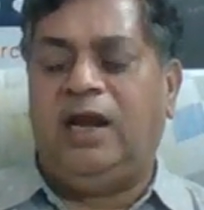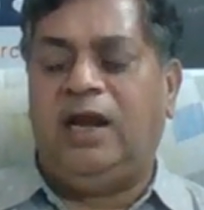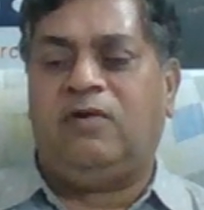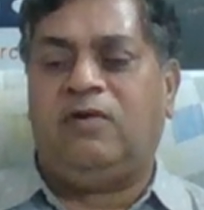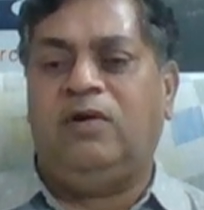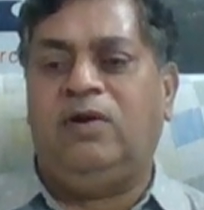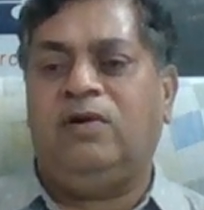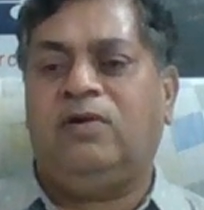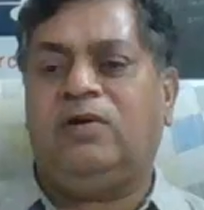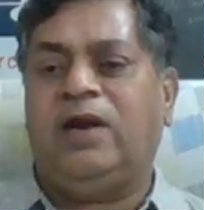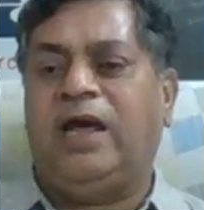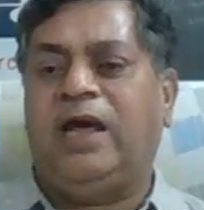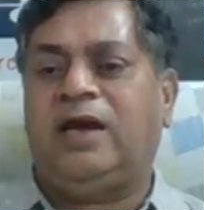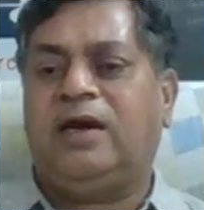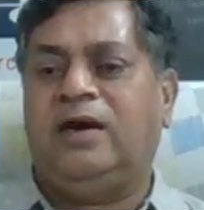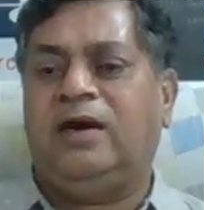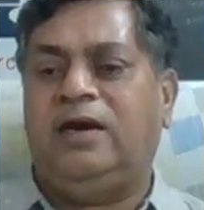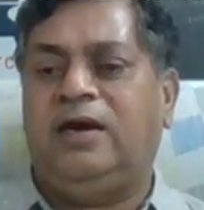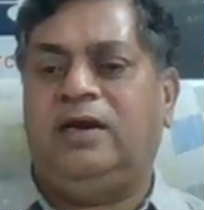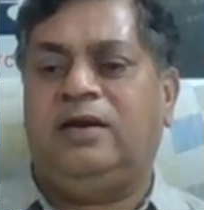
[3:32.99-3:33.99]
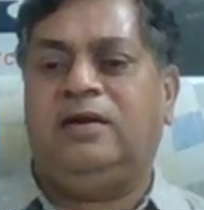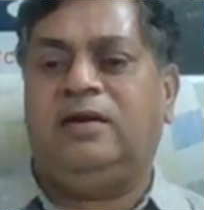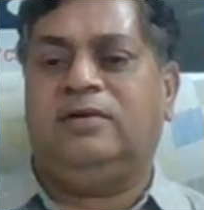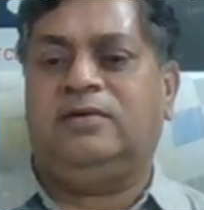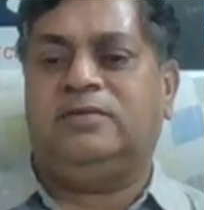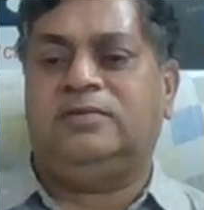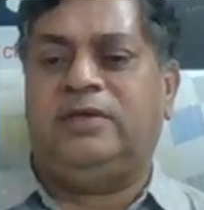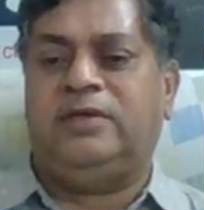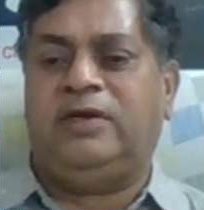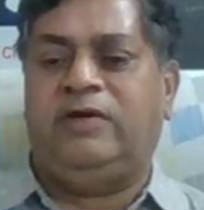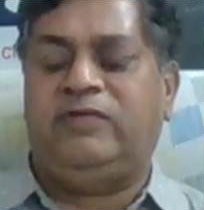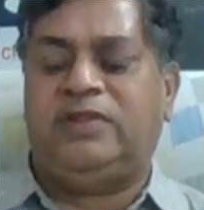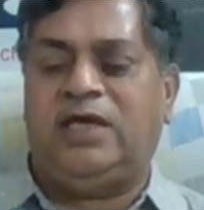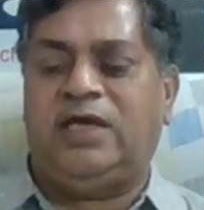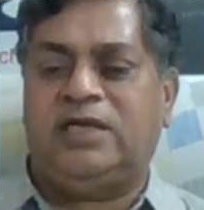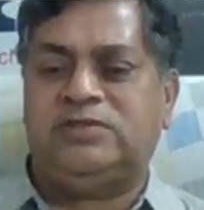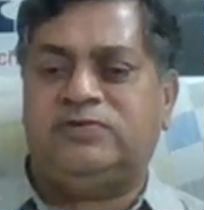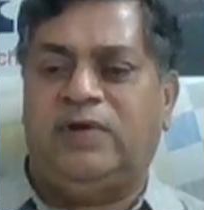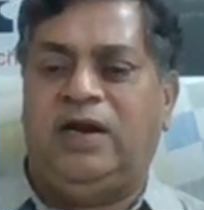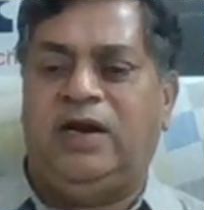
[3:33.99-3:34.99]
it will look like everything
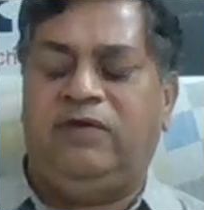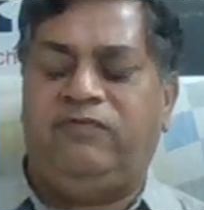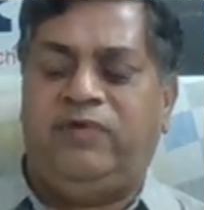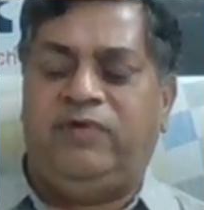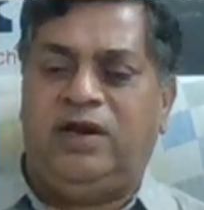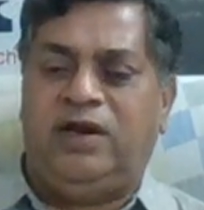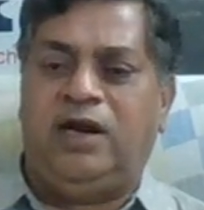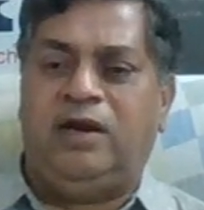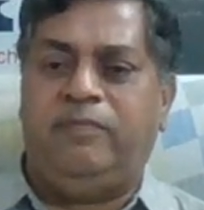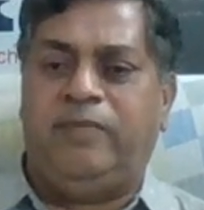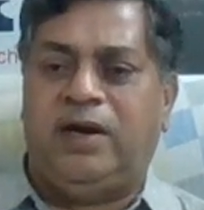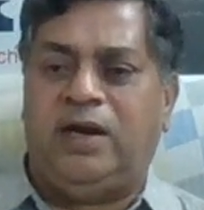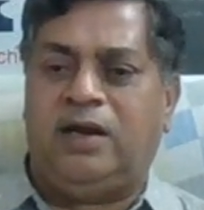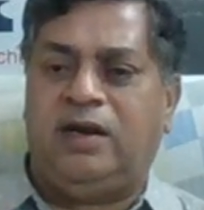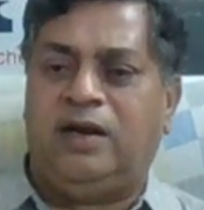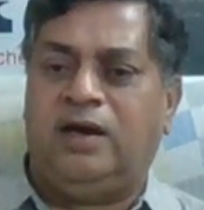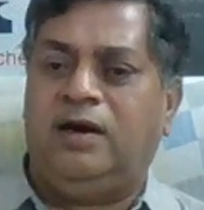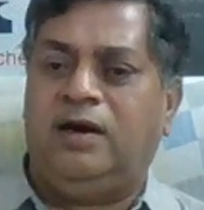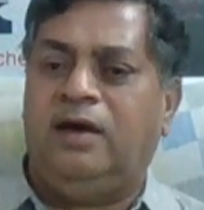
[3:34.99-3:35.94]
is well defended, but